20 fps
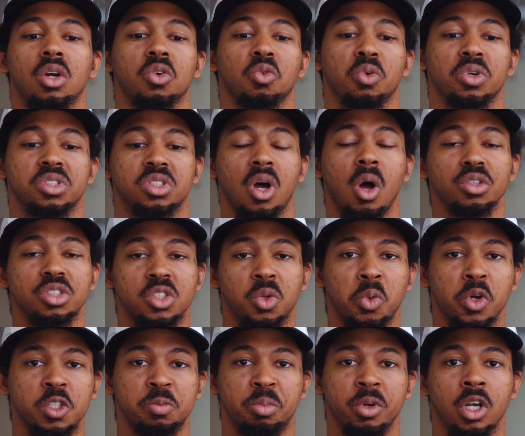results to
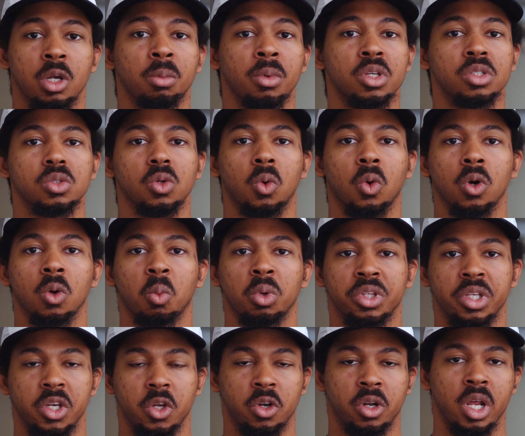experiments or what
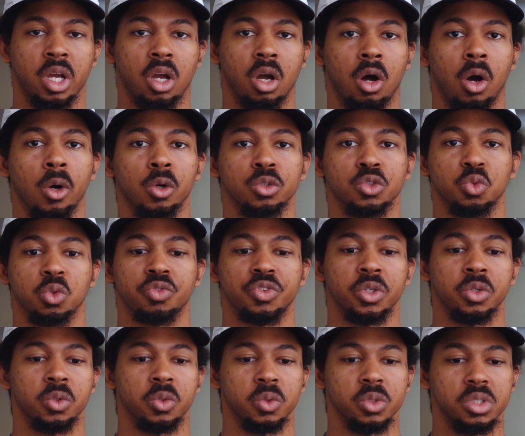the internet calls
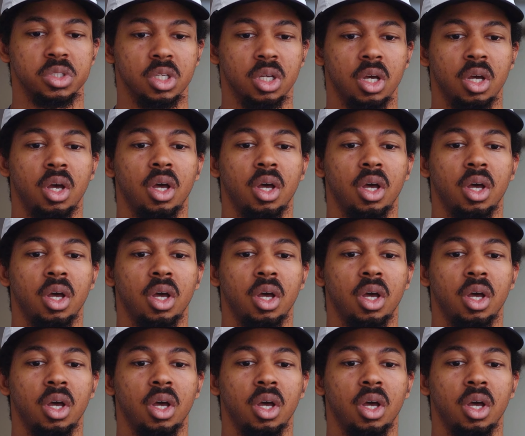reviews,